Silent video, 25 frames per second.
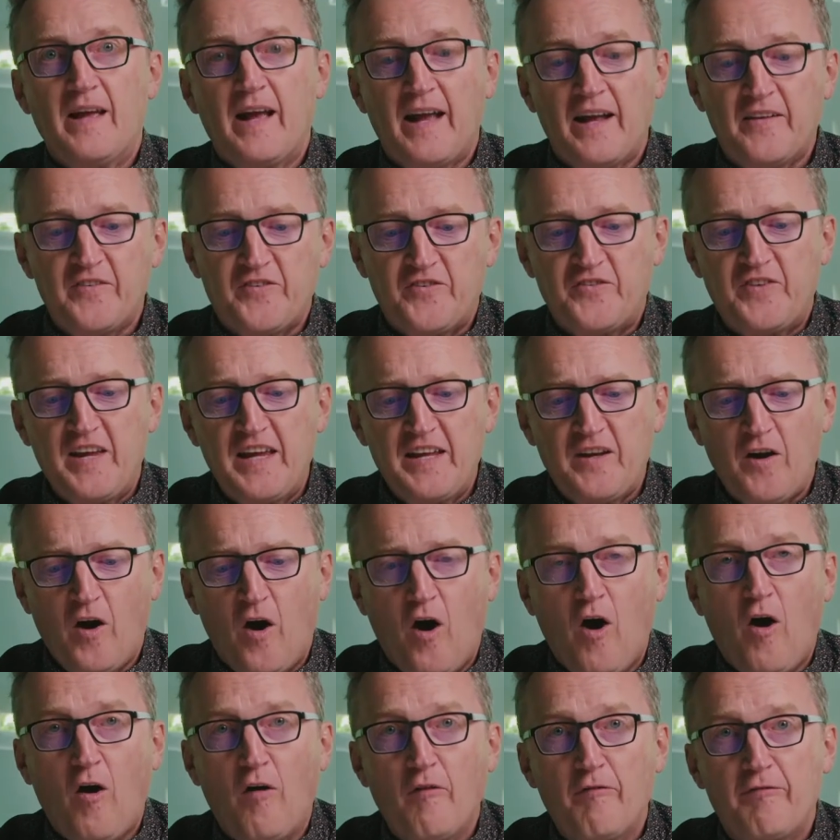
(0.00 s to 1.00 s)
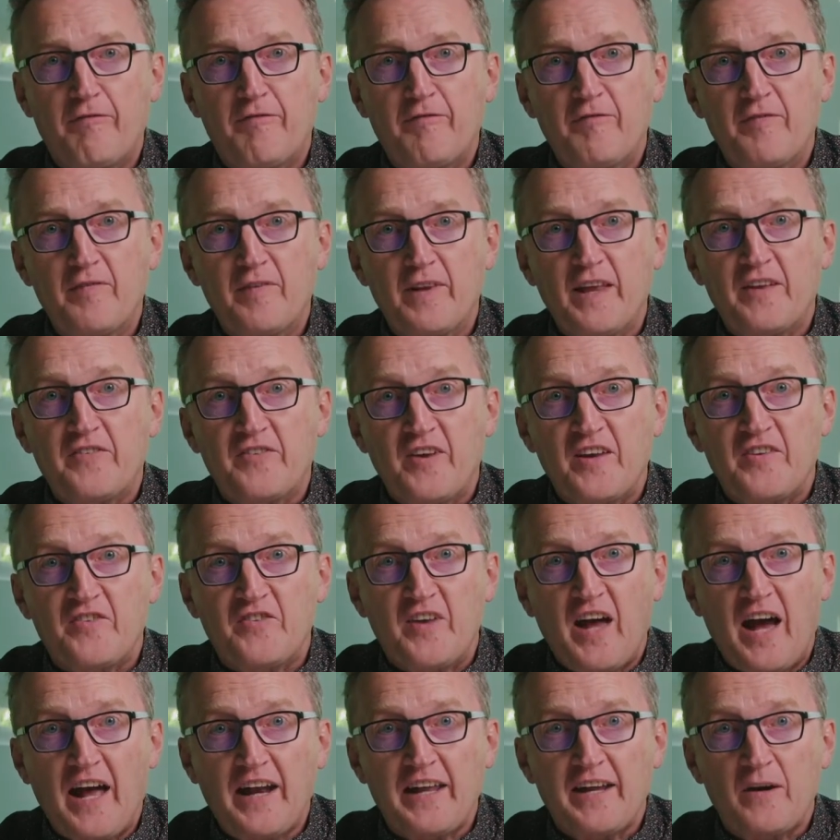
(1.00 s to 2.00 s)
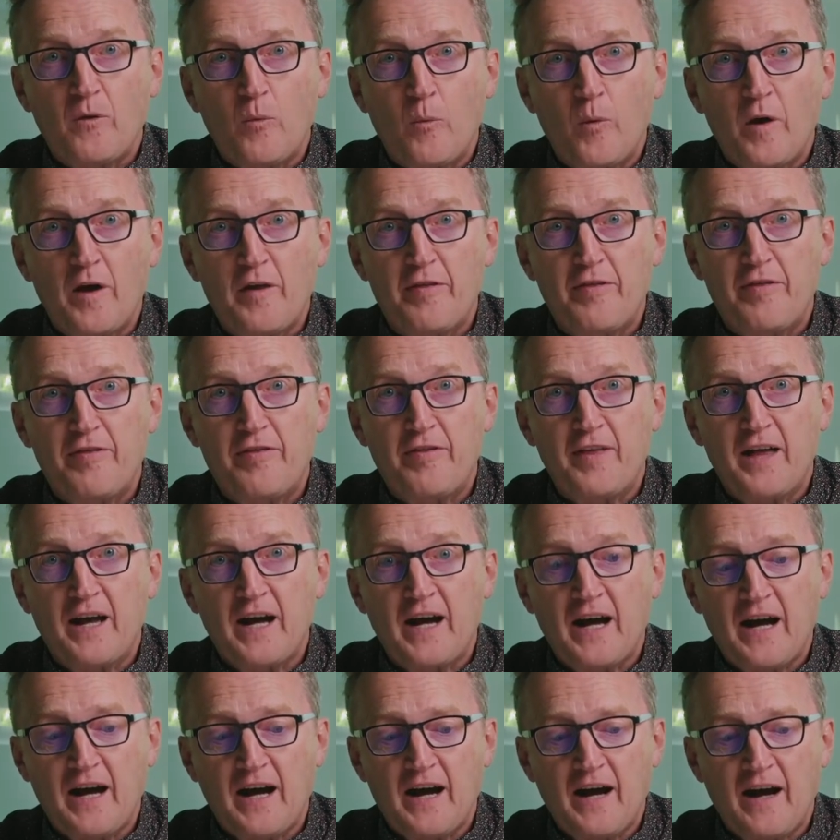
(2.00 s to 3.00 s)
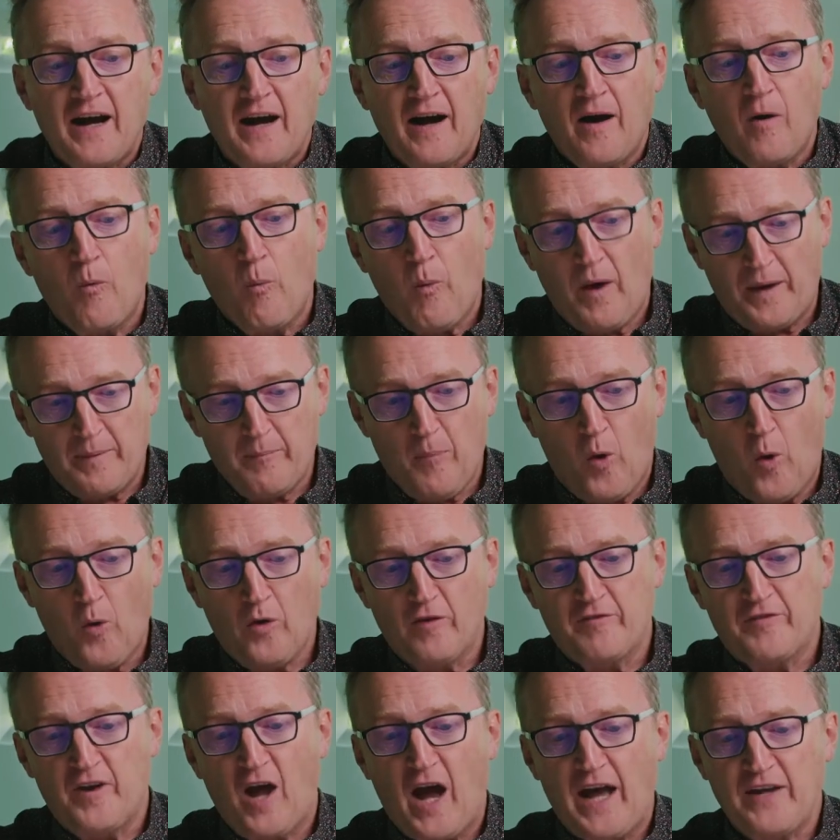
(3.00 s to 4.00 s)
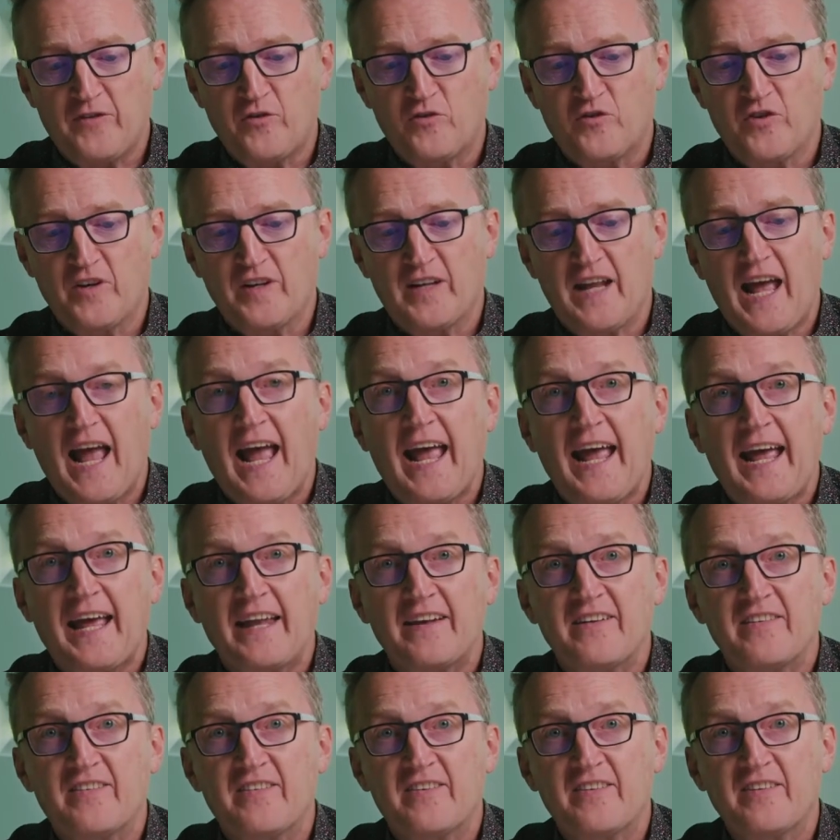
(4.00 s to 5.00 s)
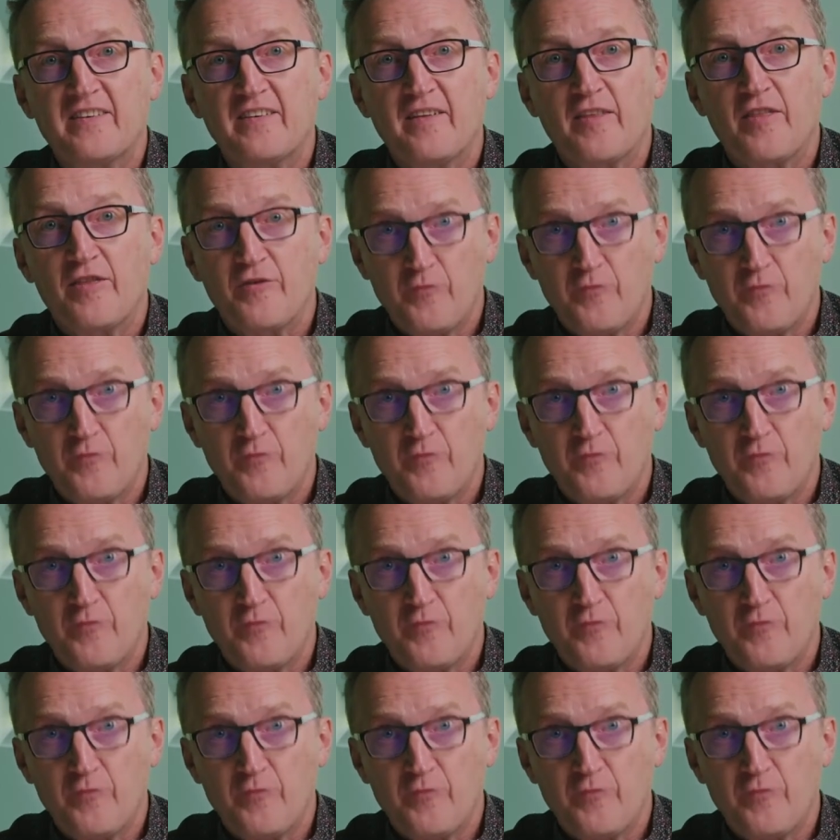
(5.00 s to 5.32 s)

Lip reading: Instead of, let's say, starting with 1 mole of nitrogen and